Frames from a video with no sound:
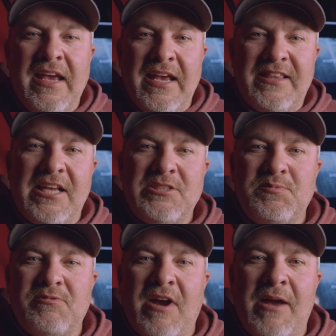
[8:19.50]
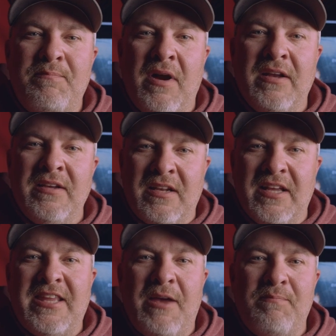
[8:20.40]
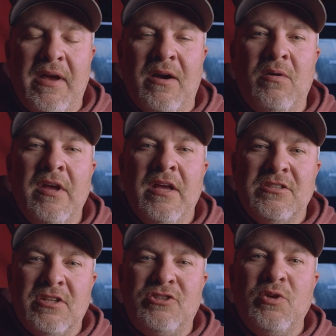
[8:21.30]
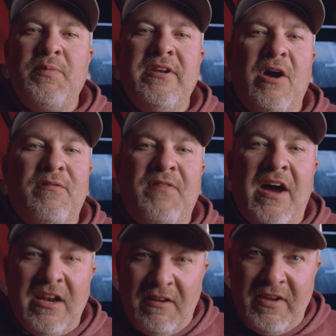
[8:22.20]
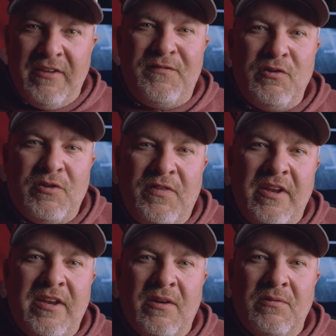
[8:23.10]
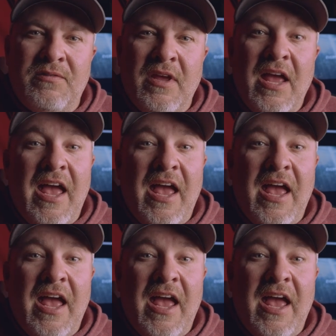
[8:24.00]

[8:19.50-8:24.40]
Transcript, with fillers: Hit that subscribe button, click that bell so that you'll be notified of any future videos.